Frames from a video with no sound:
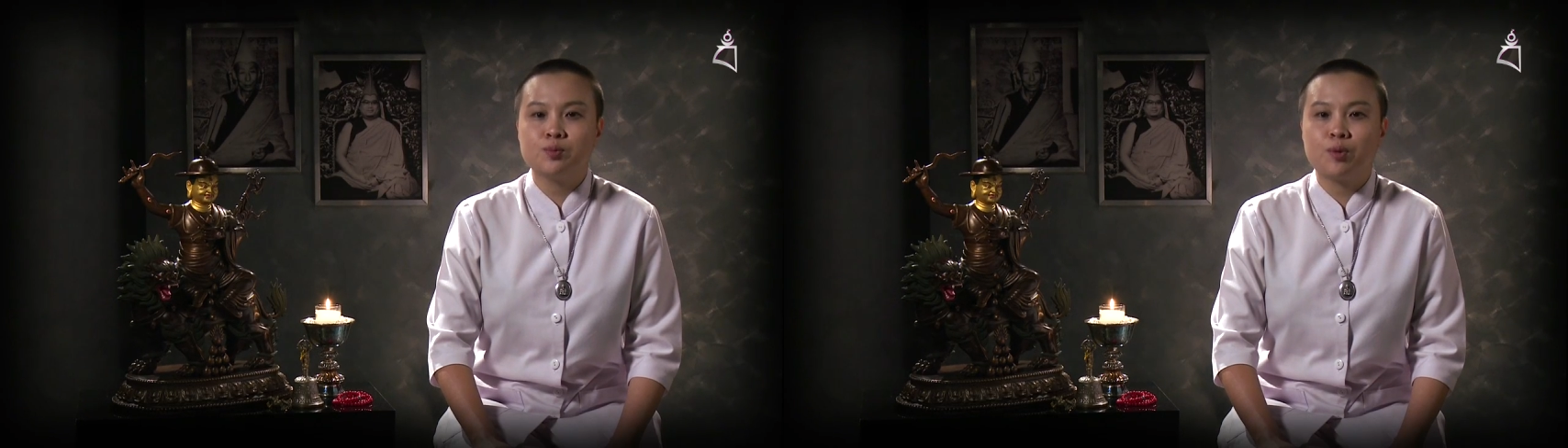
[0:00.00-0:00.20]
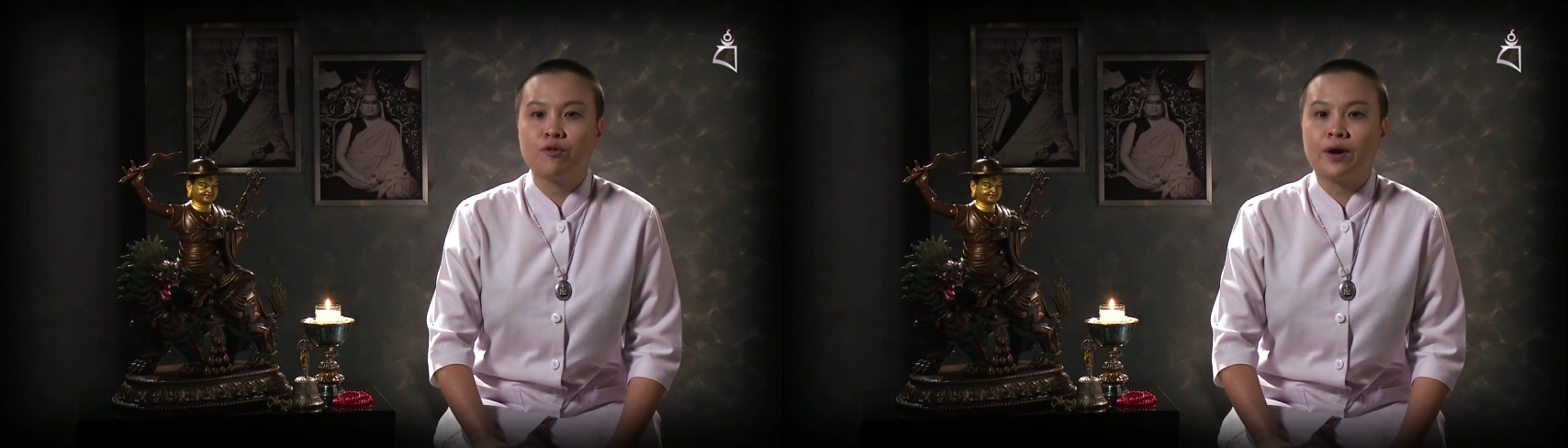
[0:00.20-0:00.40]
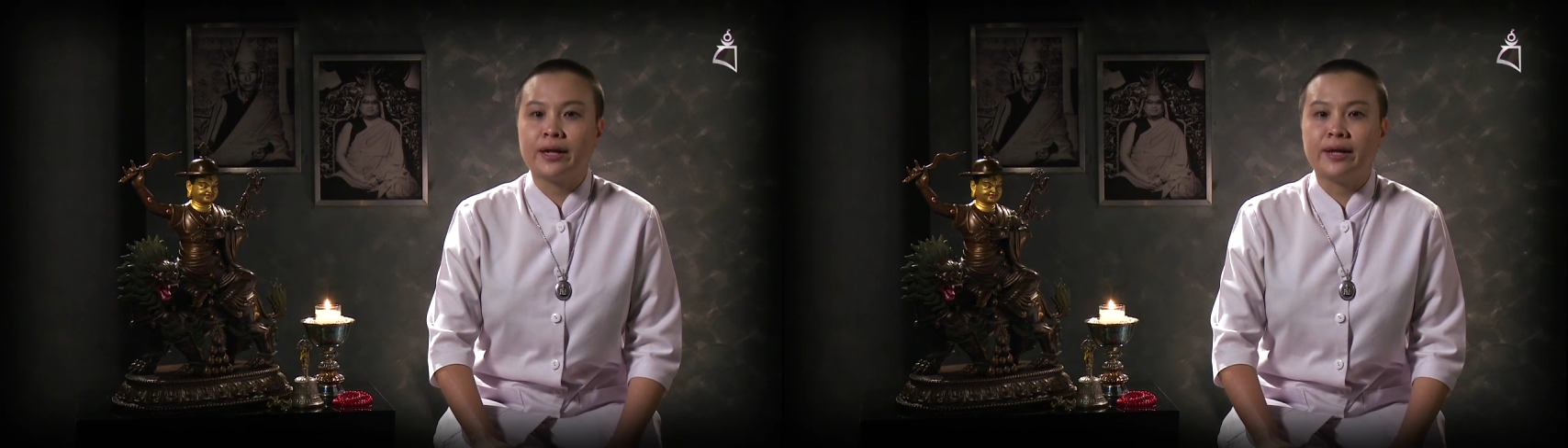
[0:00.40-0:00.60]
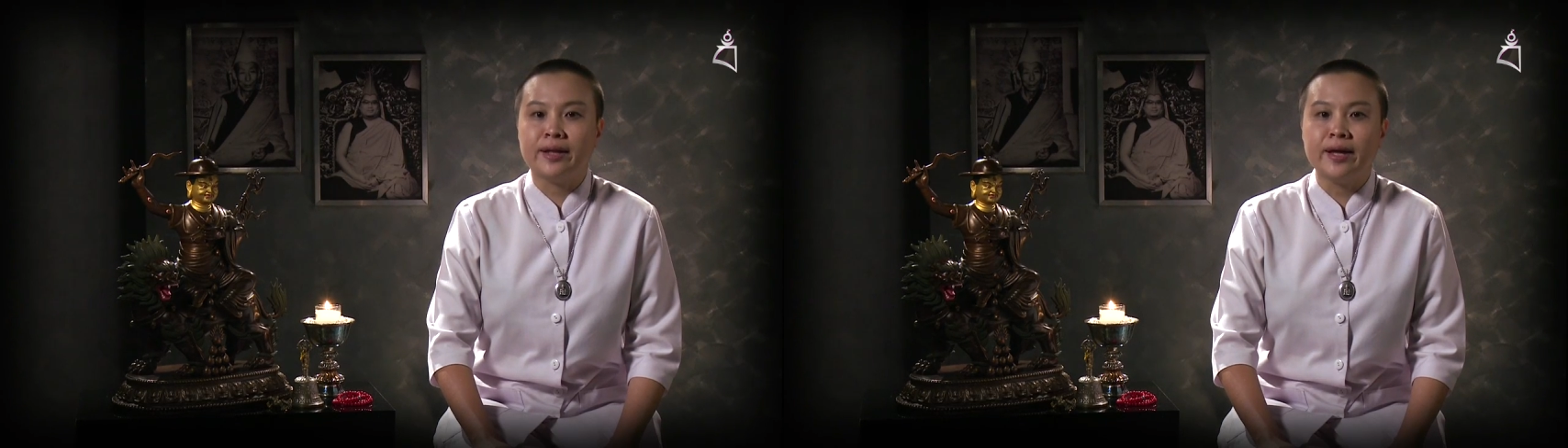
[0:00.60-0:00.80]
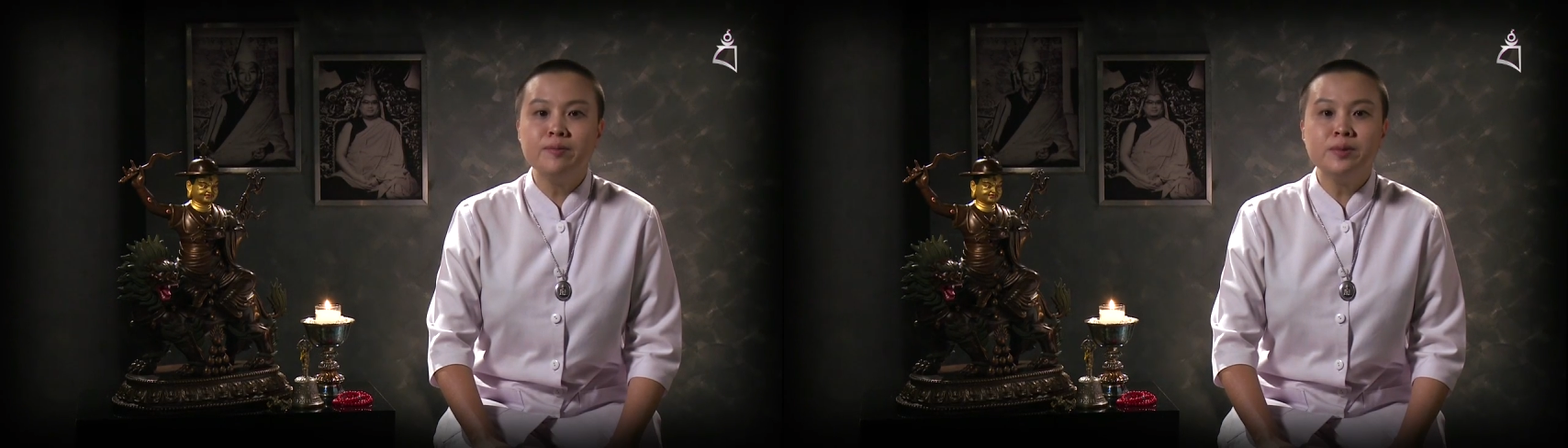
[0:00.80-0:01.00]
provide an
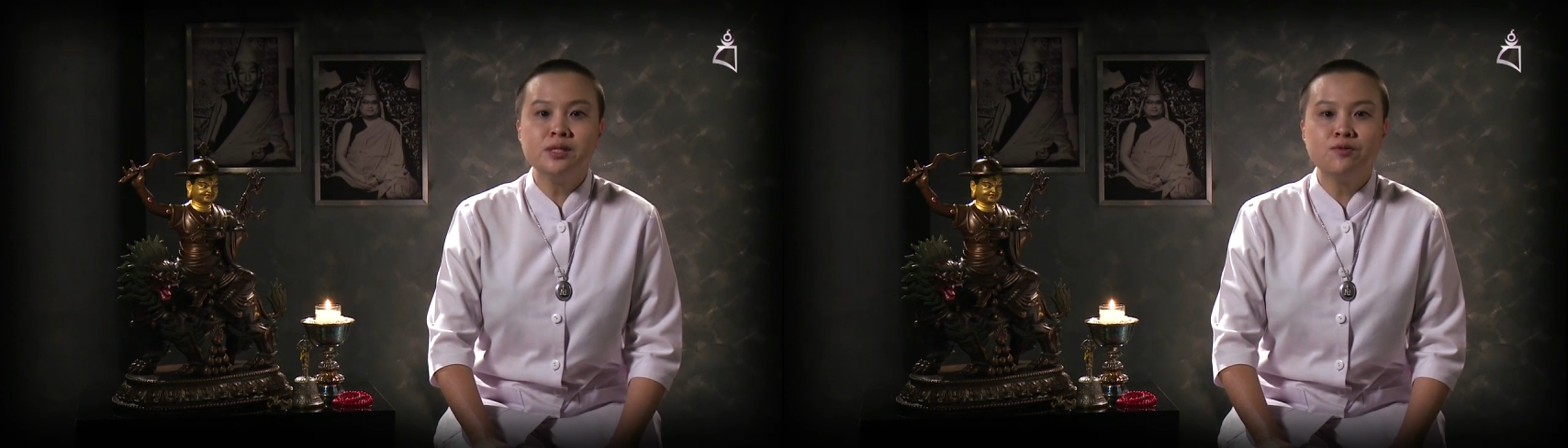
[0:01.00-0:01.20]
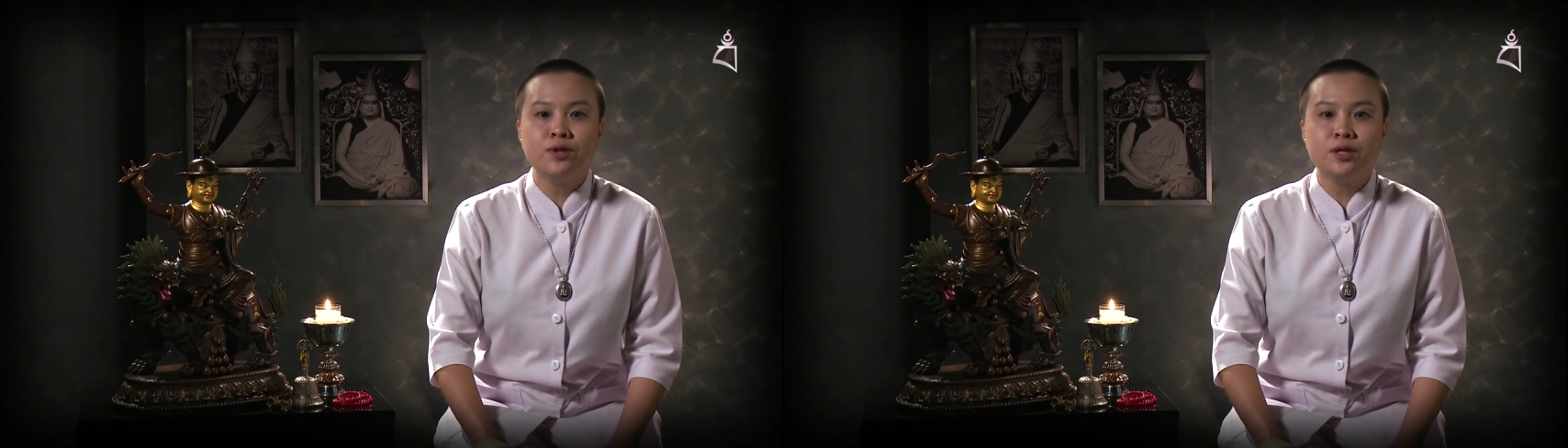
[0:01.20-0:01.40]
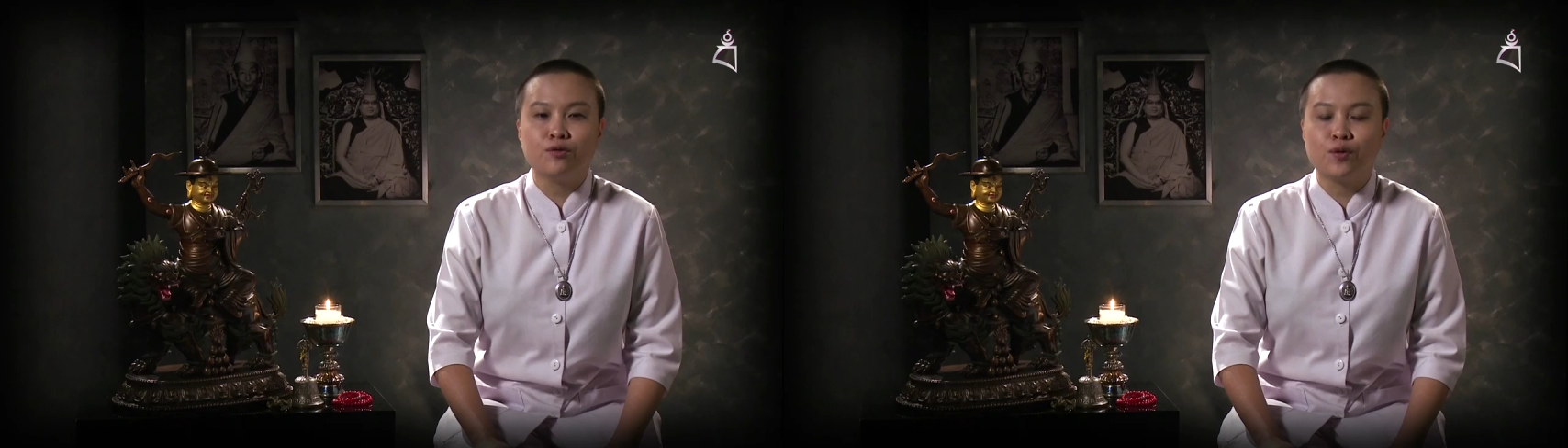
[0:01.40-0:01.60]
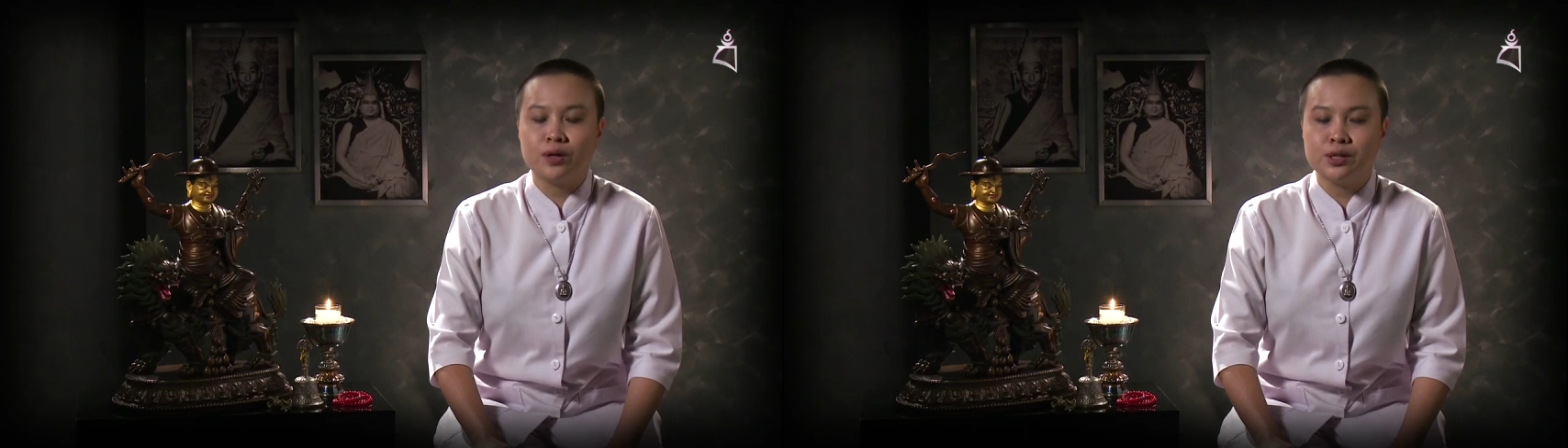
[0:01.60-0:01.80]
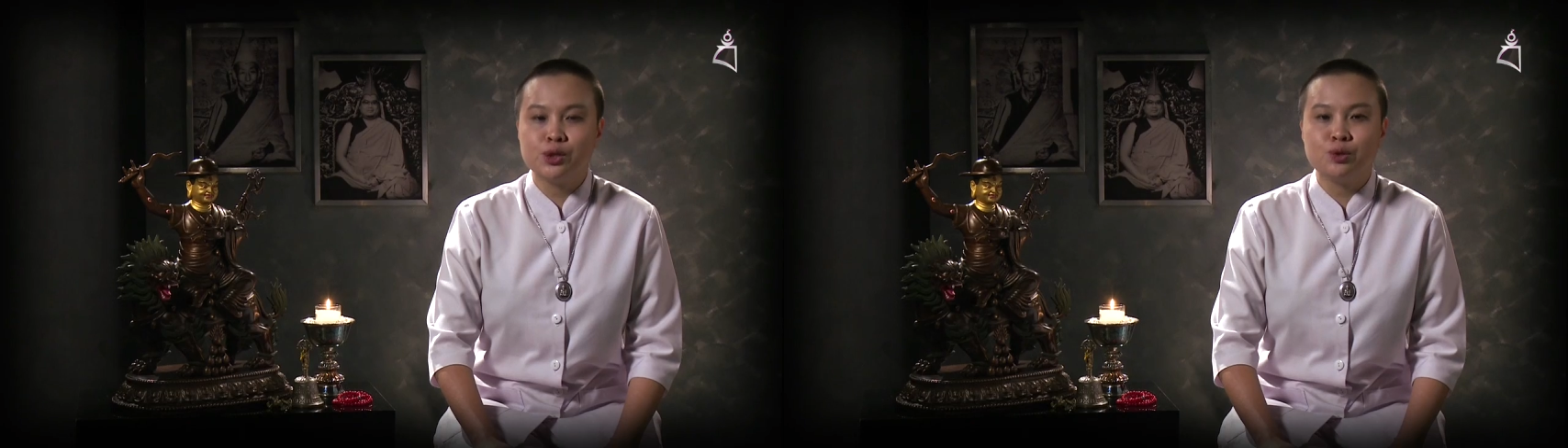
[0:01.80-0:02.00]
atmosphere for
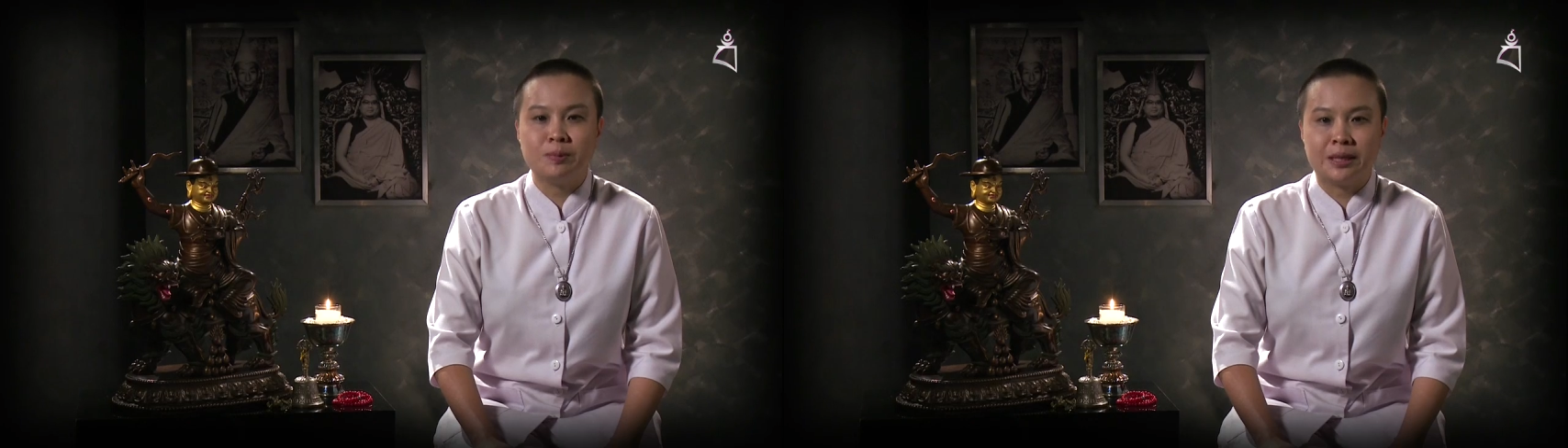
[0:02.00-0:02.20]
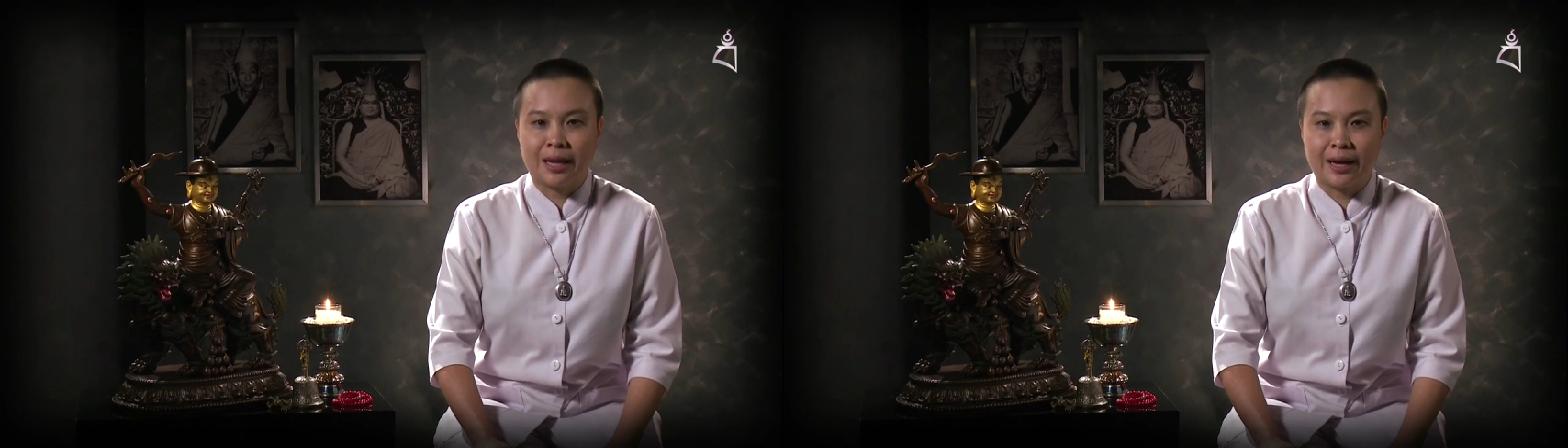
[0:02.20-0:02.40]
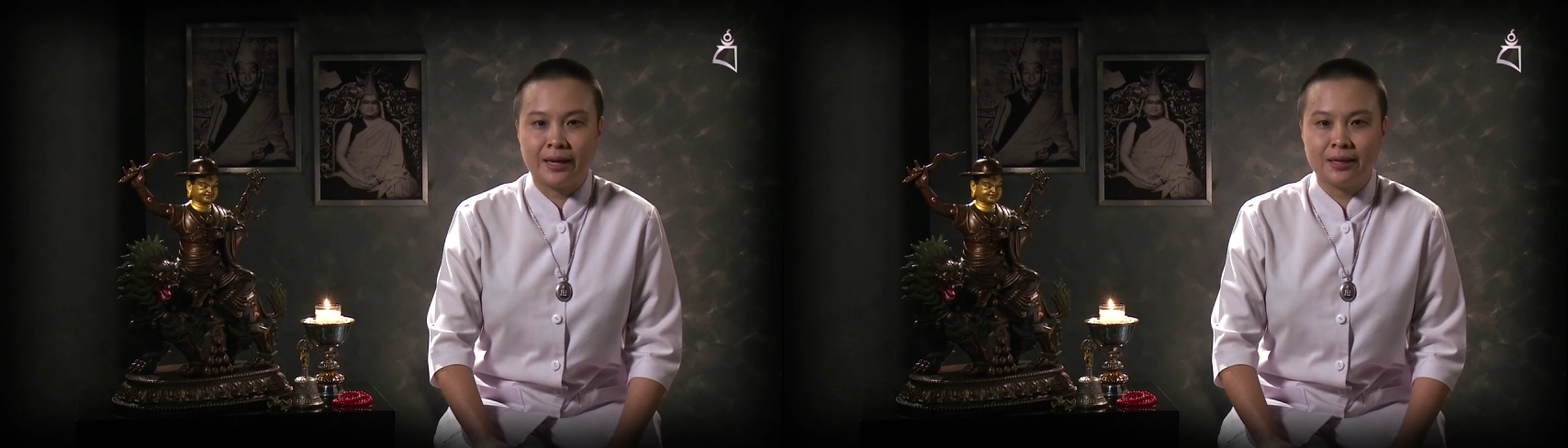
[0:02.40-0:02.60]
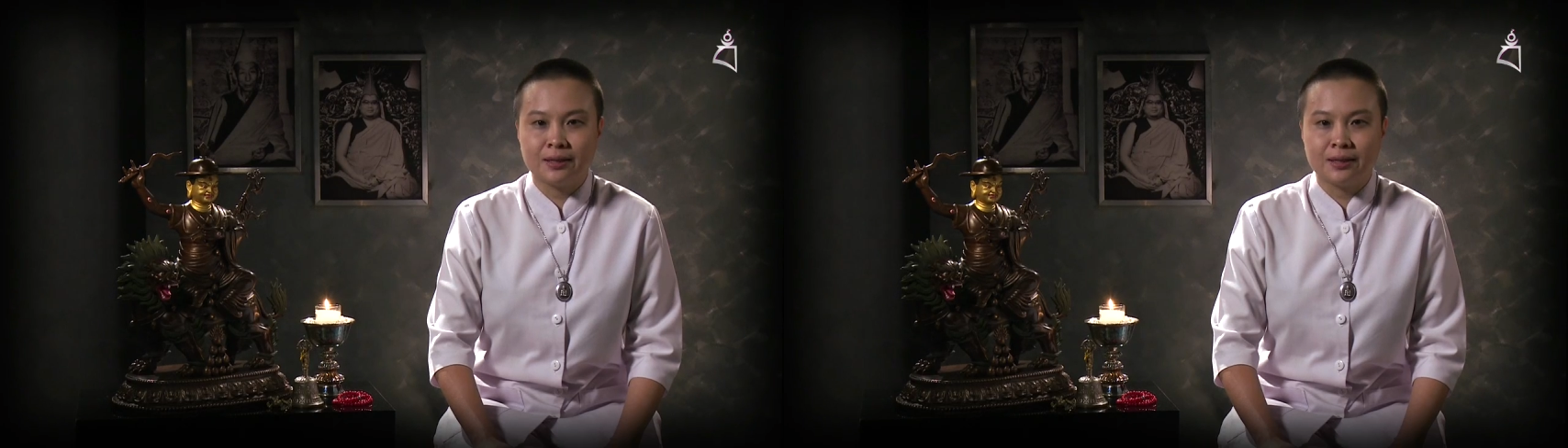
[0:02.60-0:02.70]
us to be like.